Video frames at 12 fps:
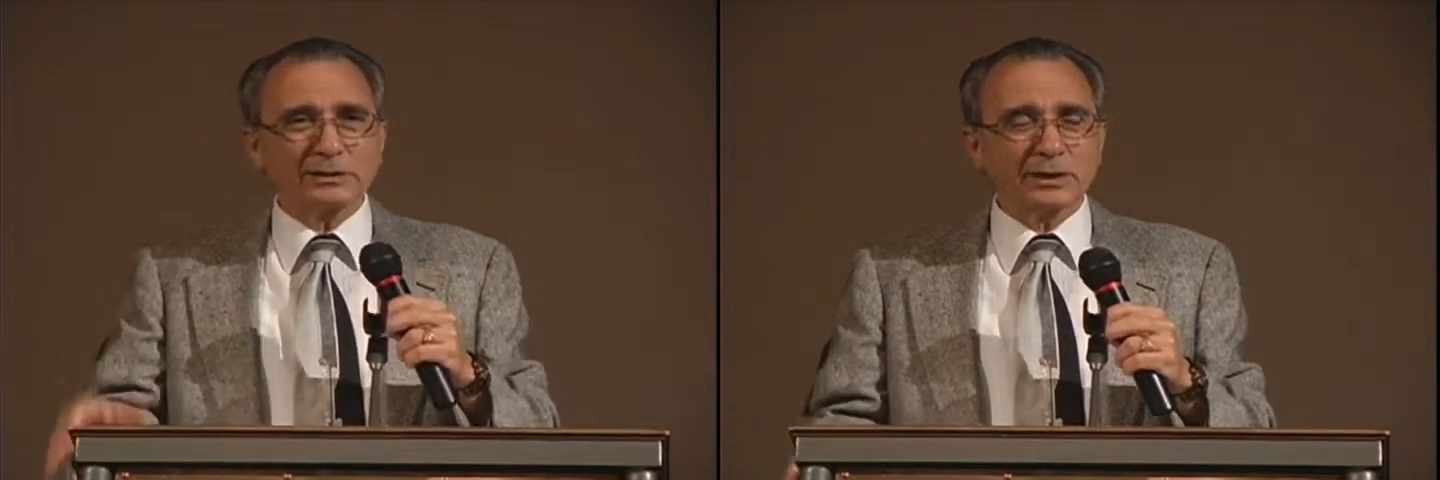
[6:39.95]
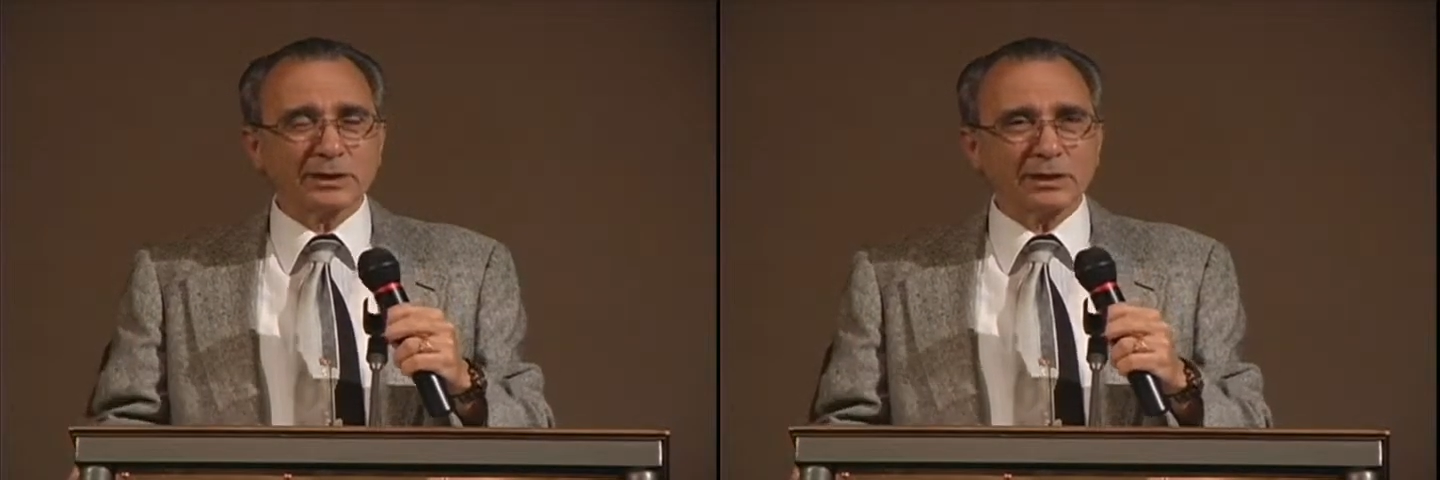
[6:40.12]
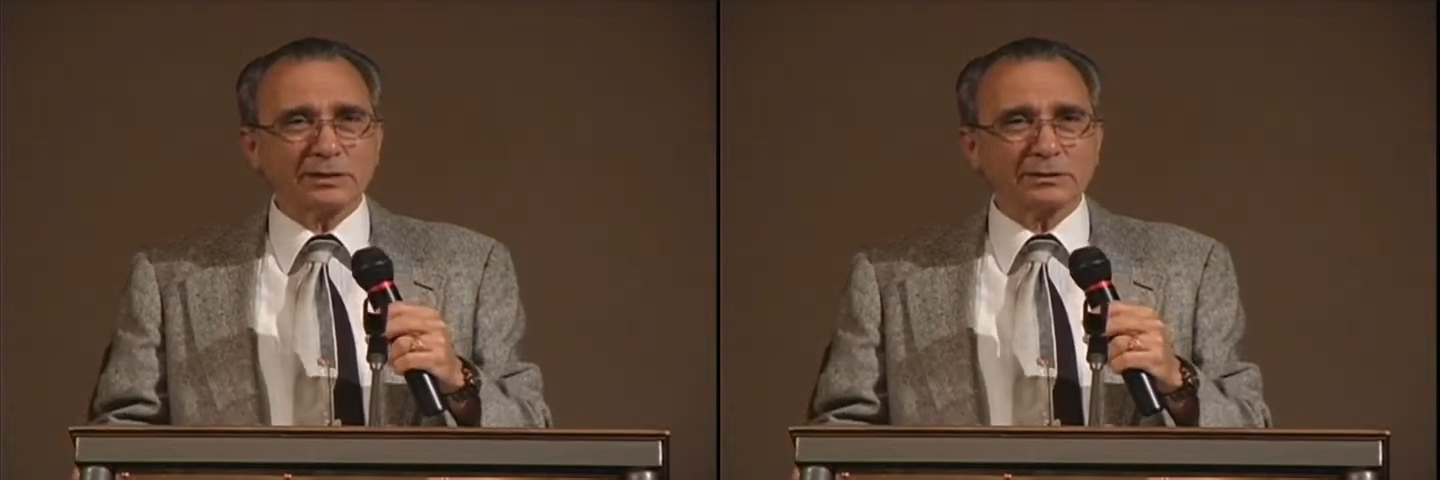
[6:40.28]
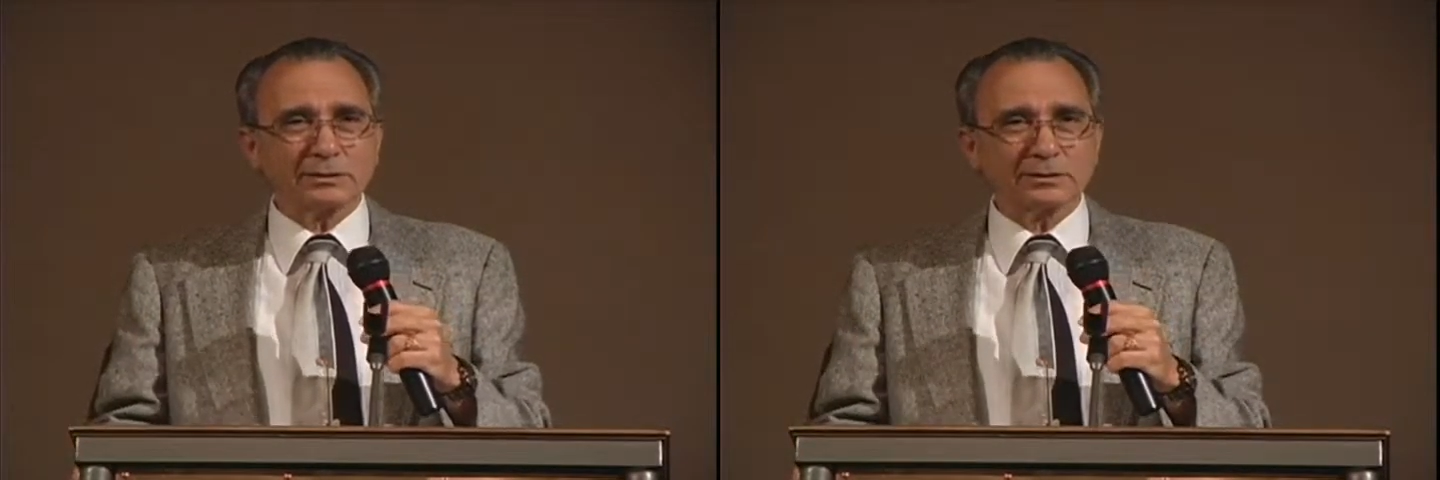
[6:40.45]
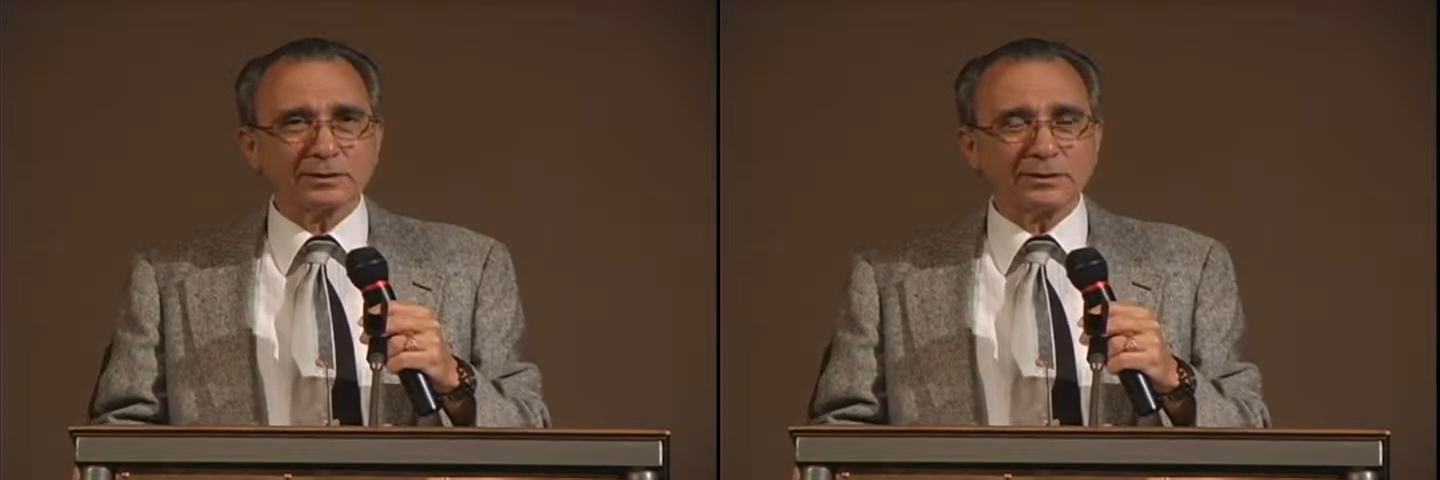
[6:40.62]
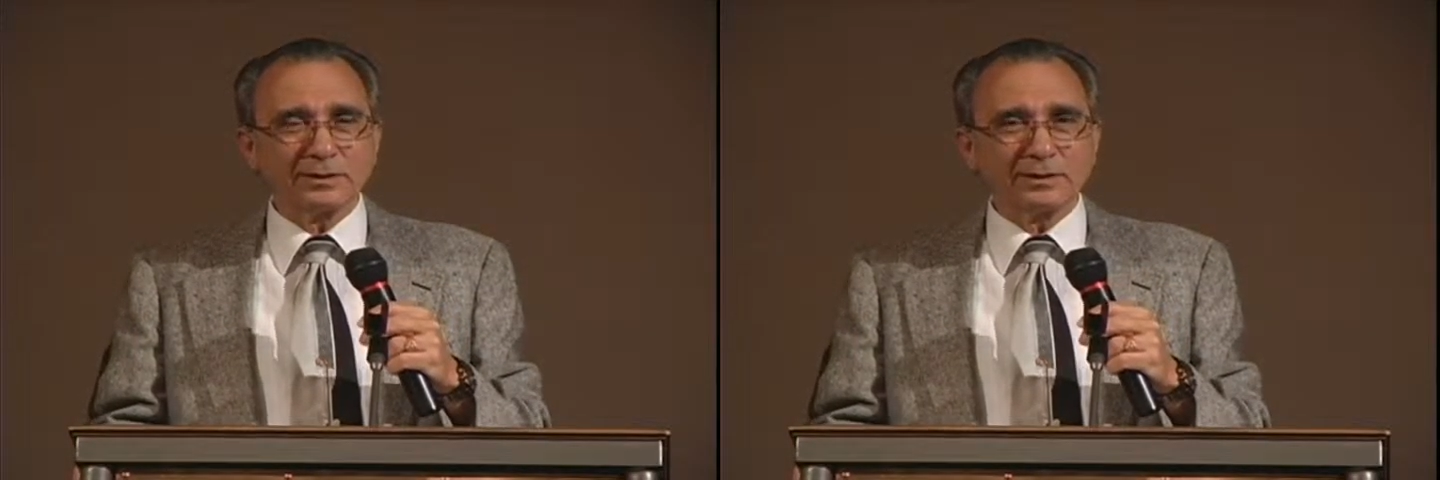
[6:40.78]
kids.
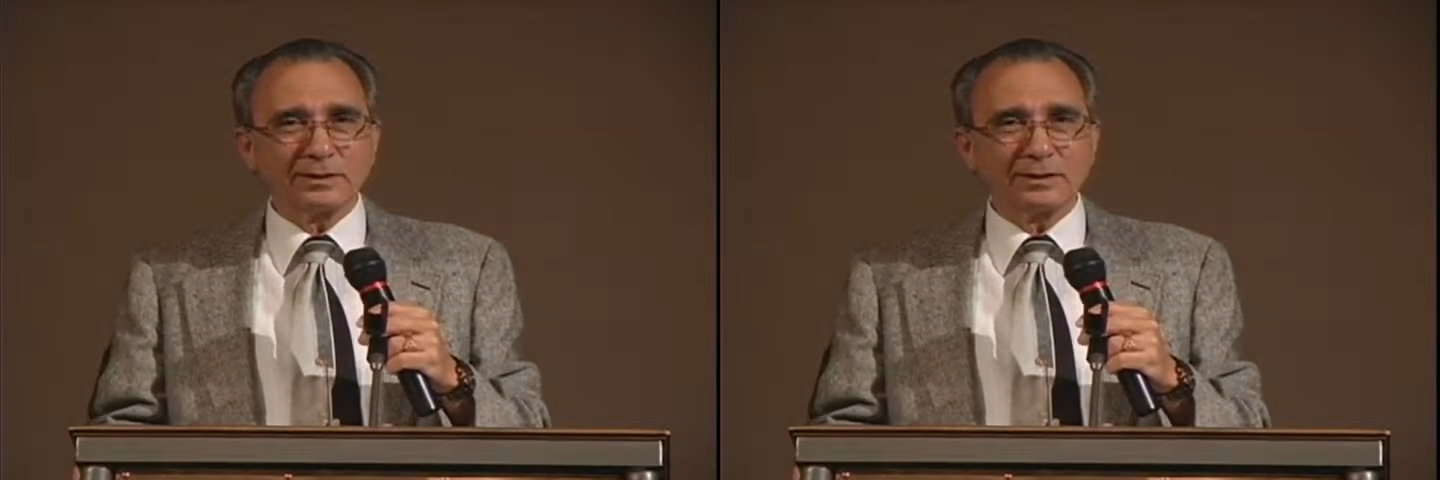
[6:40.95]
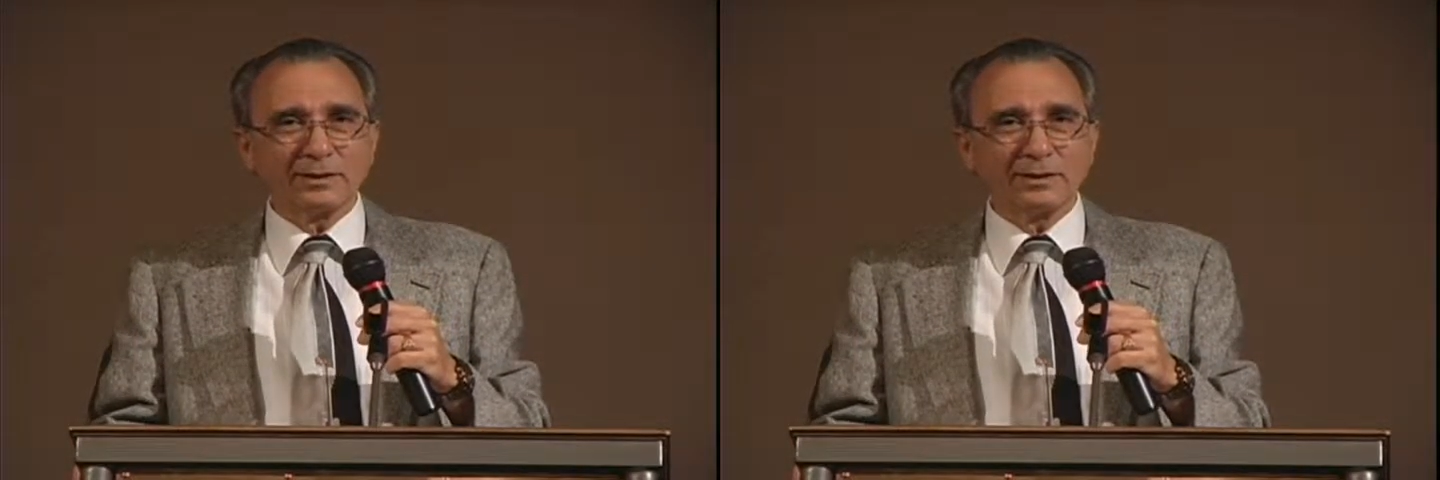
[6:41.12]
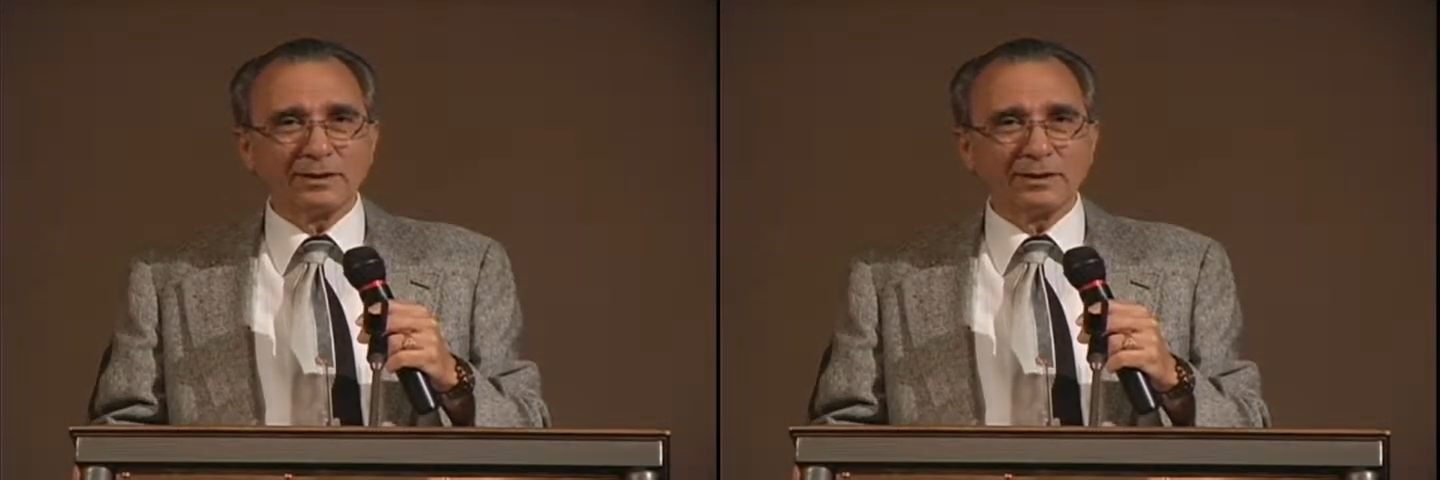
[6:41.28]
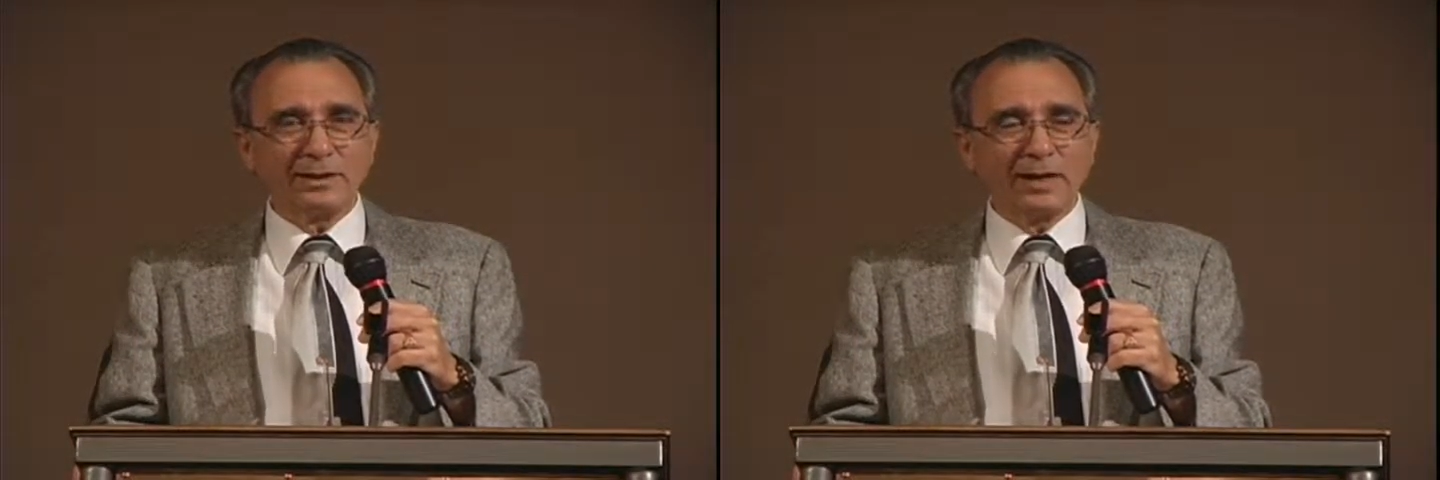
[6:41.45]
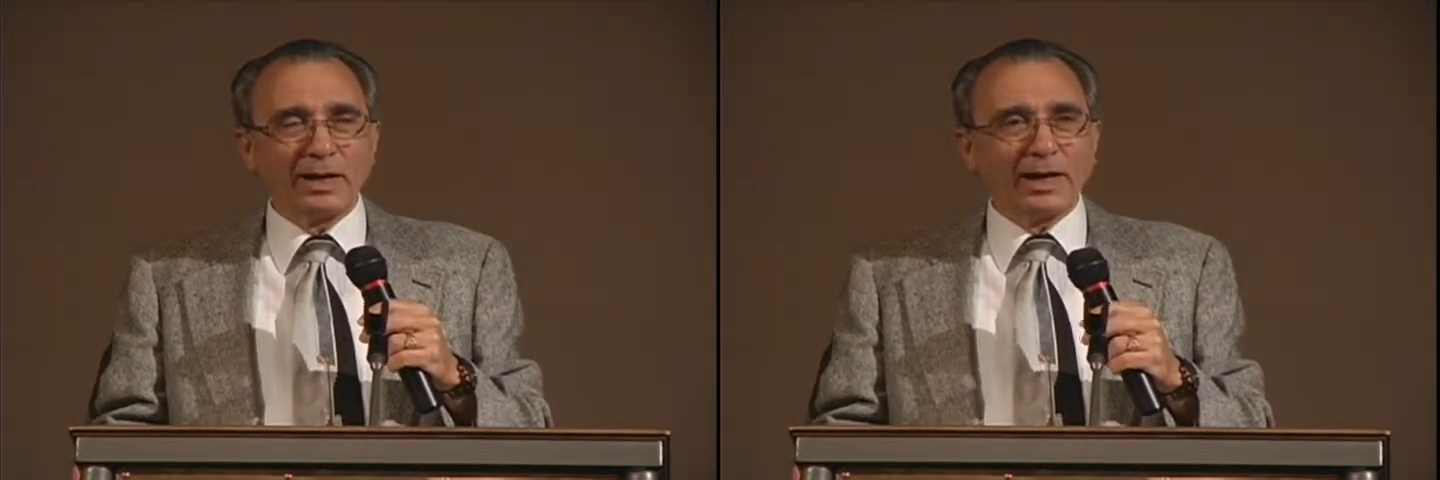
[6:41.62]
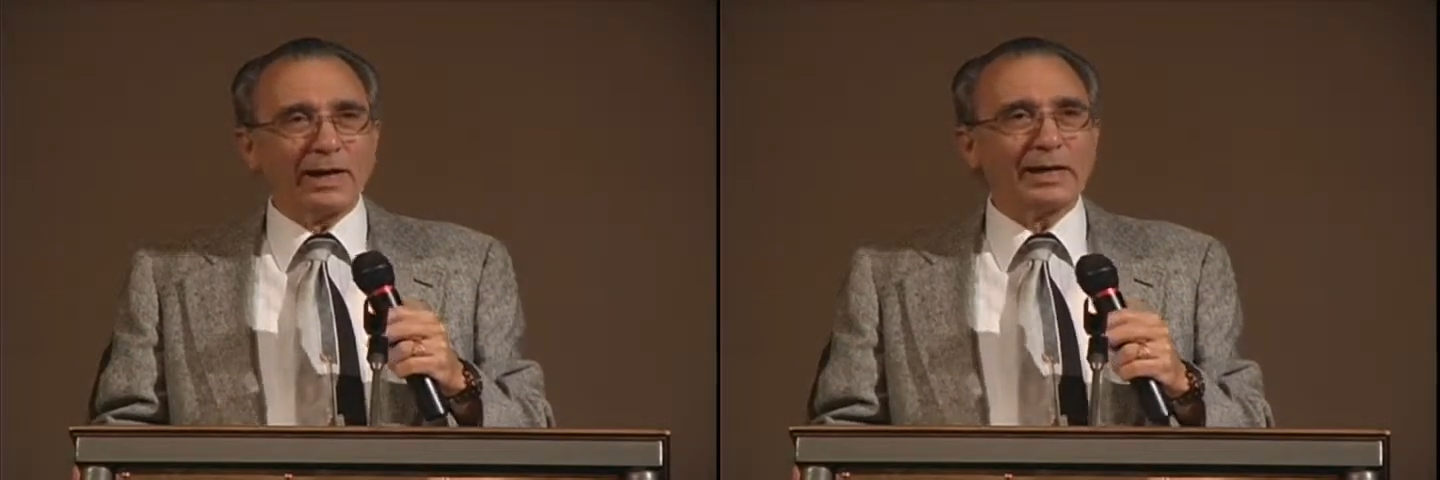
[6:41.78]

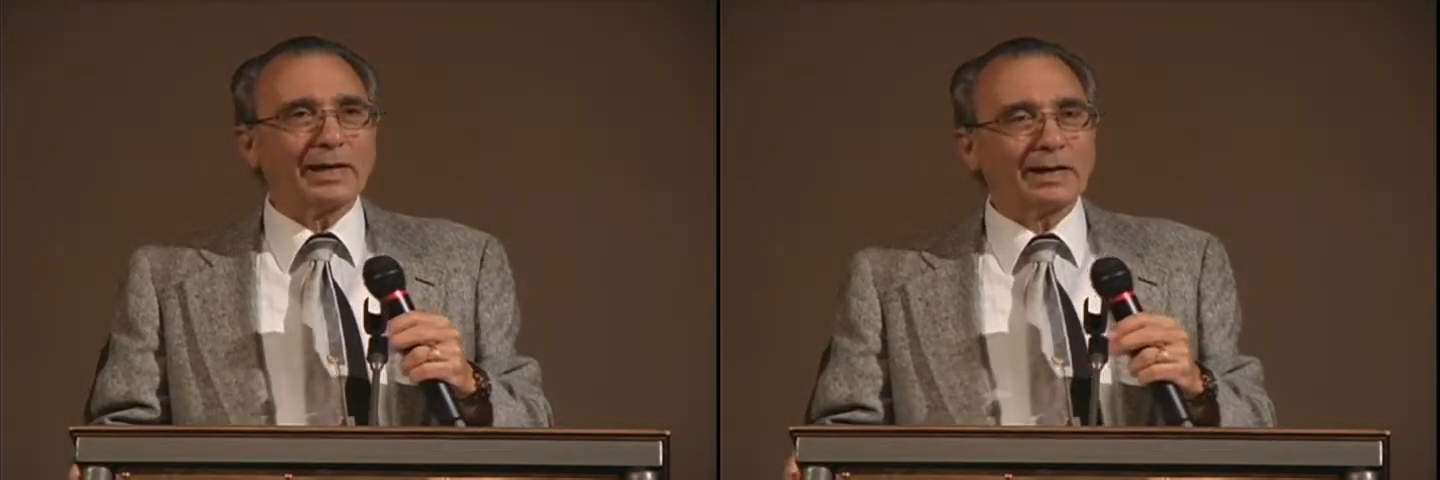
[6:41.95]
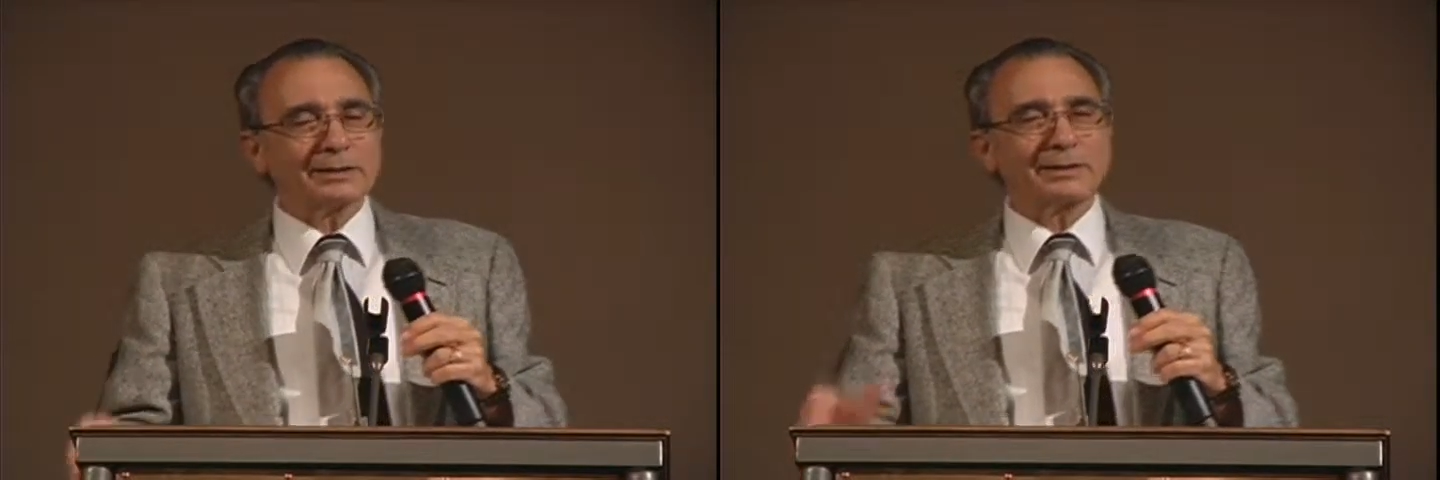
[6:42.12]
And I got to